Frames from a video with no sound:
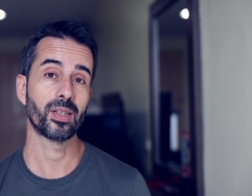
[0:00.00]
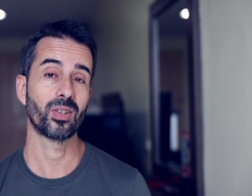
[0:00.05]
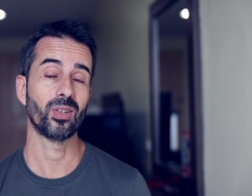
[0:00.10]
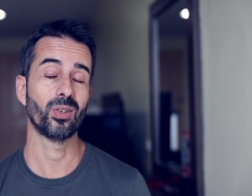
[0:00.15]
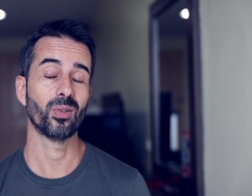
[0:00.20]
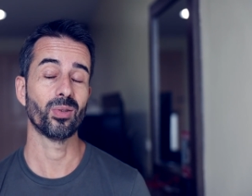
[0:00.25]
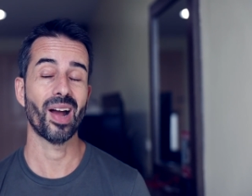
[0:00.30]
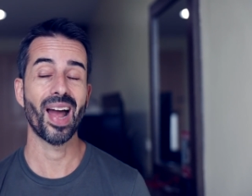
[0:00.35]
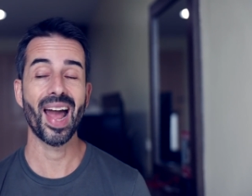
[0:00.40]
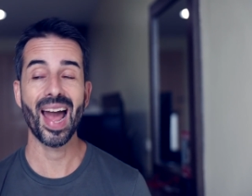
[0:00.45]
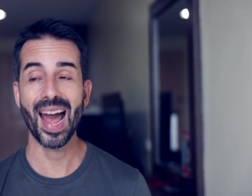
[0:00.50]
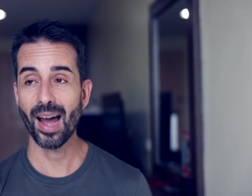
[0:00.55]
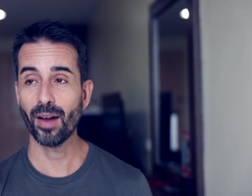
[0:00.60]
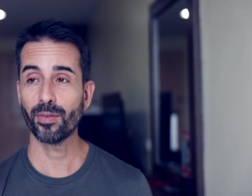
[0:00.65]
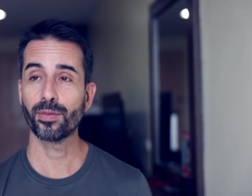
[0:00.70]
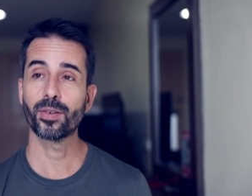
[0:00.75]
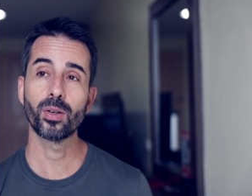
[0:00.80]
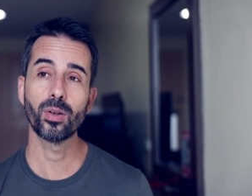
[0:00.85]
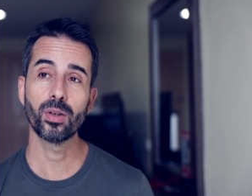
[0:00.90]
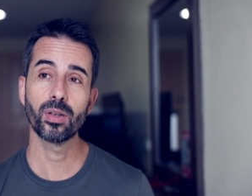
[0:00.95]
So you don't
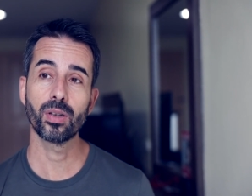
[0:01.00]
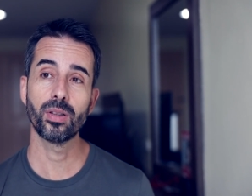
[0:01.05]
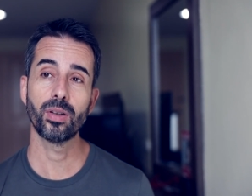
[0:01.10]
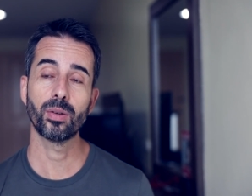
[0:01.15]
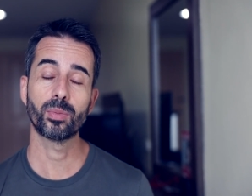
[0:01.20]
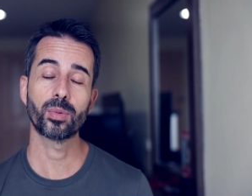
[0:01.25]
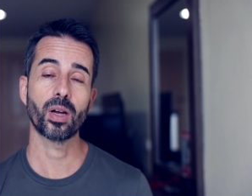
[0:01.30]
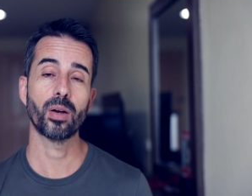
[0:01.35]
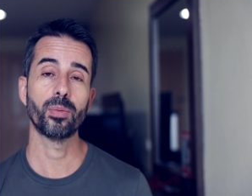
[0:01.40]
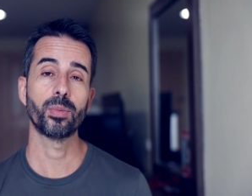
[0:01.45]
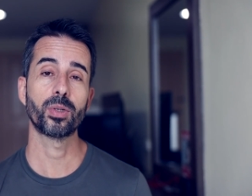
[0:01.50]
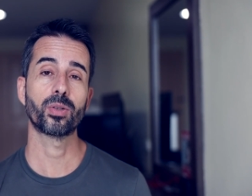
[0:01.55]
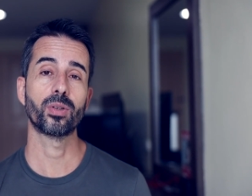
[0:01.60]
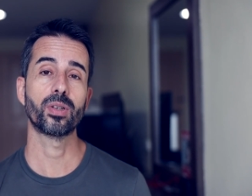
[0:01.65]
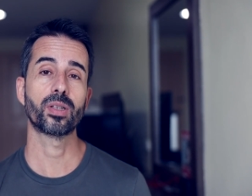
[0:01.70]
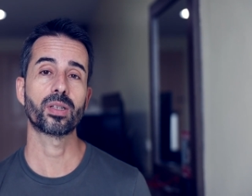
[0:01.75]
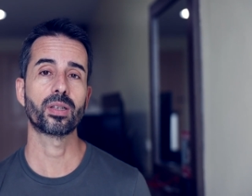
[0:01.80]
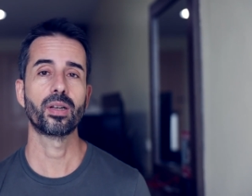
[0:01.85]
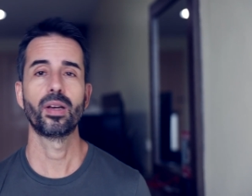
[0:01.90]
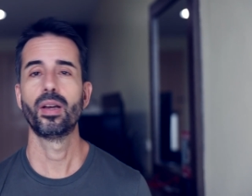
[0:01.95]
have to go to the
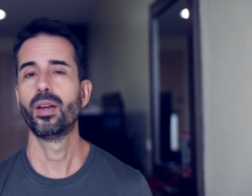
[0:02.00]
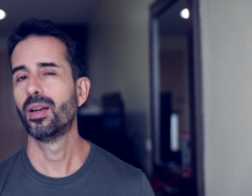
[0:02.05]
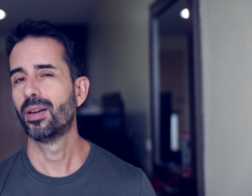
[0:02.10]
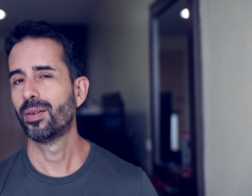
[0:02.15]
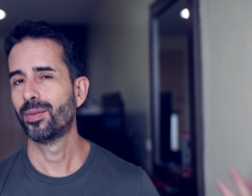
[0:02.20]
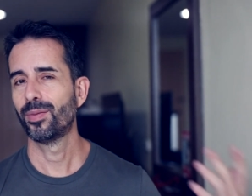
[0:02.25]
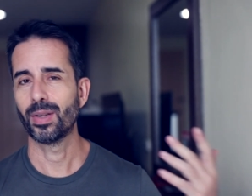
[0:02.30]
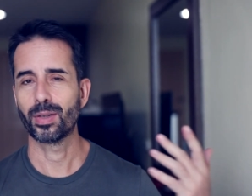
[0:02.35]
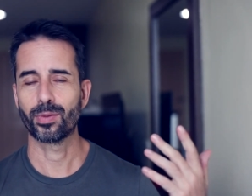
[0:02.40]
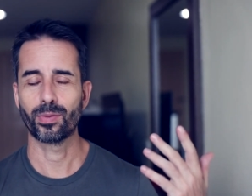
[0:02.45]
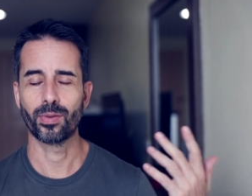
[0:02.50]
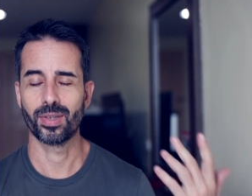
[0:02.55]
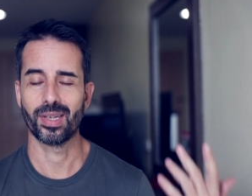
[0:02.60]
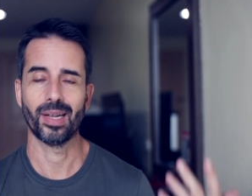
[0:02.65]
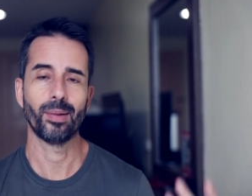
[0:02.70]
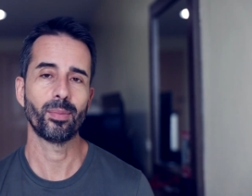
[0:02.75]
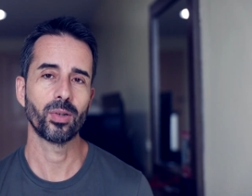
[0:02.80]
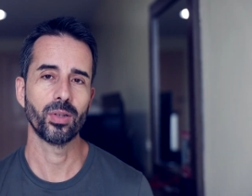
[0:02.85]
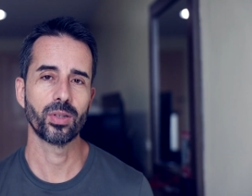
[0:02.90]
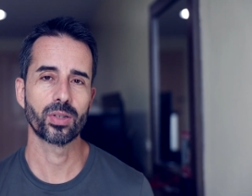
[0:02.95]
optometrist, as far as
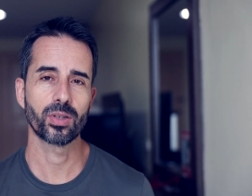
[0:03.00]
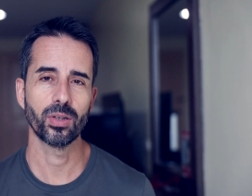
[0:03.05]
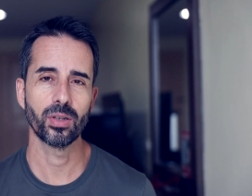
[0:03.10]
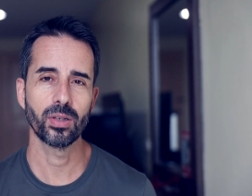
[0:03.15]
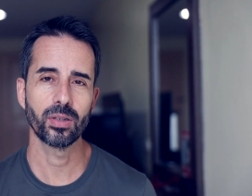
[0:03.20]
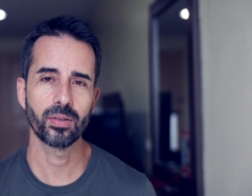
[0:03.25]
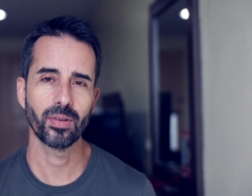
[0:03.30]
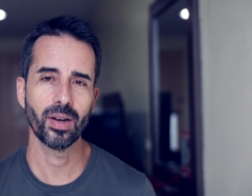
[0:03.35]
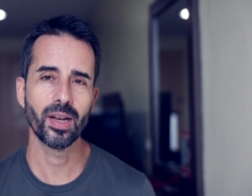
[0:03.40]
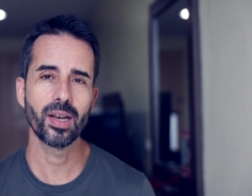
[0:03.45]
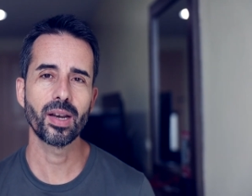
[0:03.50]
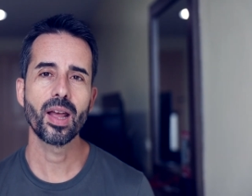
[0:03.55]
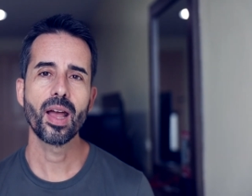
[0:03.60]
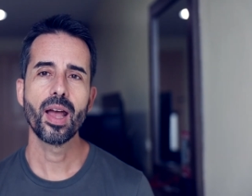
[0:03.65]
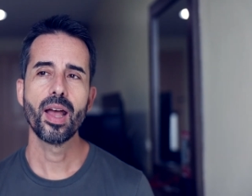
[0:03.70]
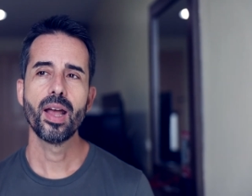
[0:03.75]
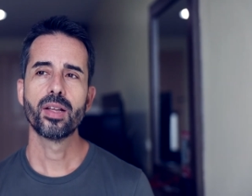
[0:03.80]
I'm concerned, right?